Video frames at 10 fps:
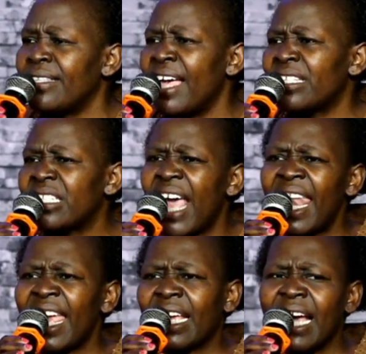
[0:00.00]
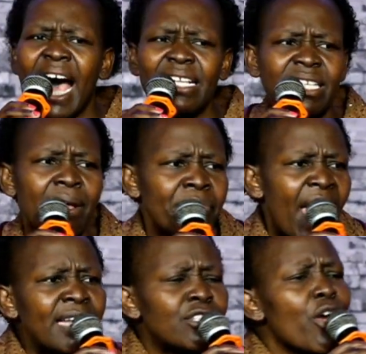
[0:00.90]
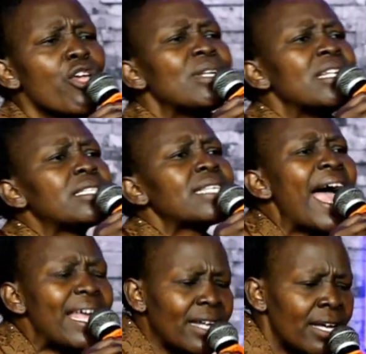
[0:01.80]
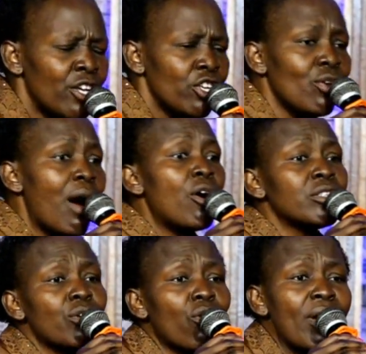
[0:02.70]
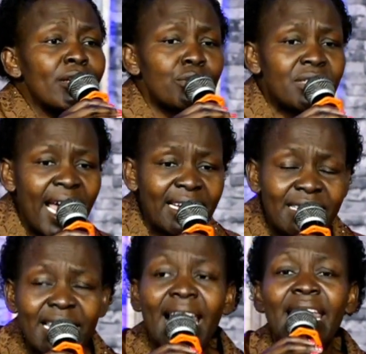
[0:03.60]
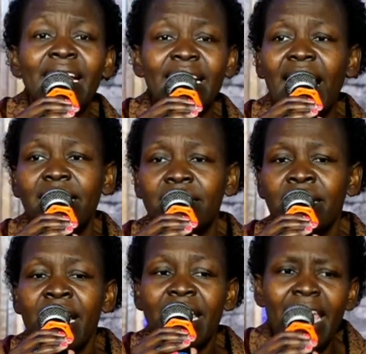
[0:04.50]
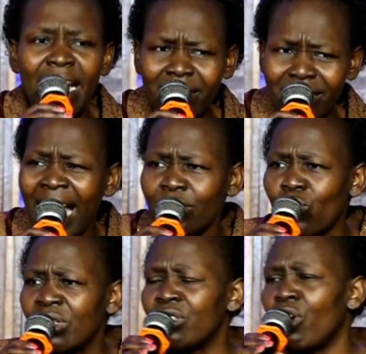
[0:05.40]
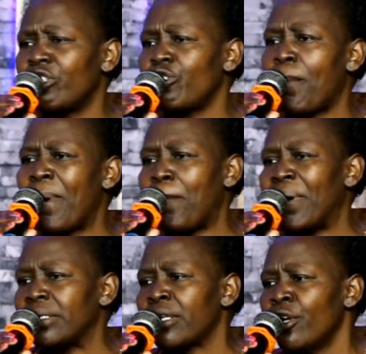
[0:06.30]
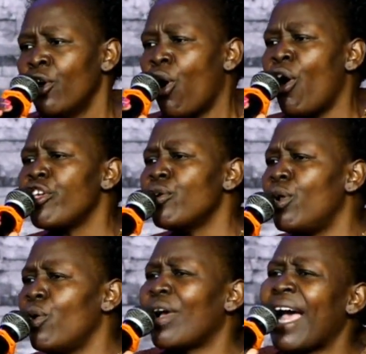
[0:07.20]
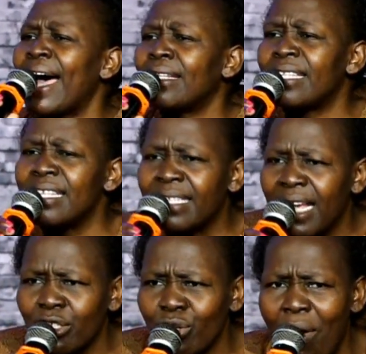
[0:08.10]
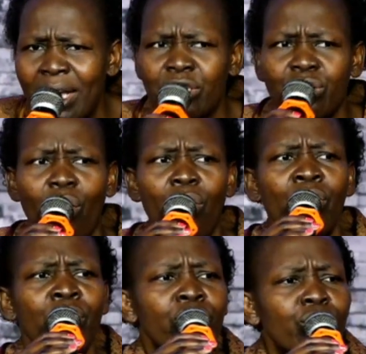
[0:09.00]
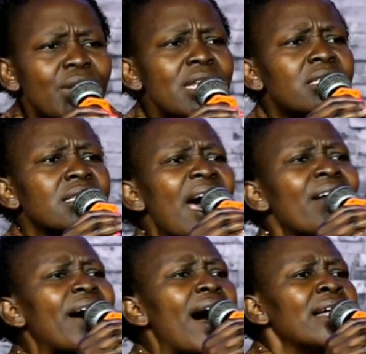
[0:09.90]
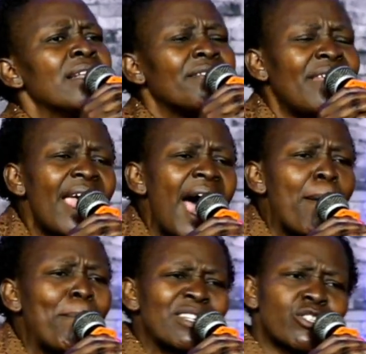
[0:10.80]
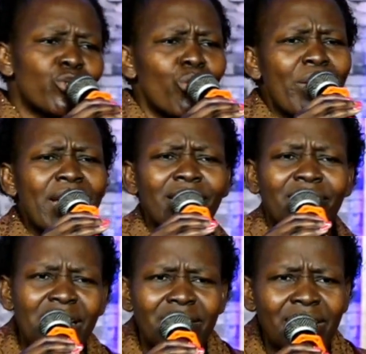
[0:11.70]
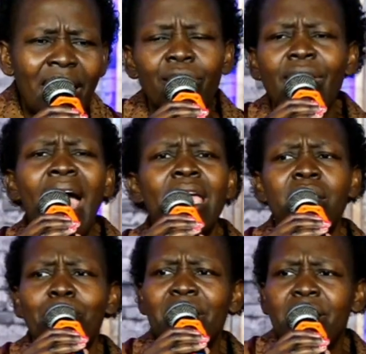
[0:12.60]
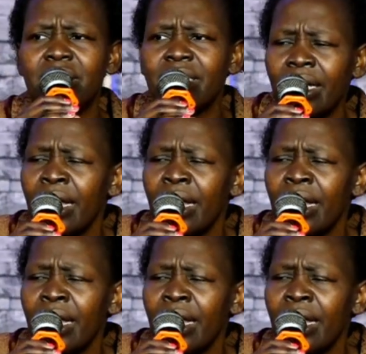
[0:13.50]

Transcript: they are selling cars and so you decide you are also going to start selling cars. Yet that was not your purpose. Or you look at sister so and so, you discover they are pursuing this career in medicine,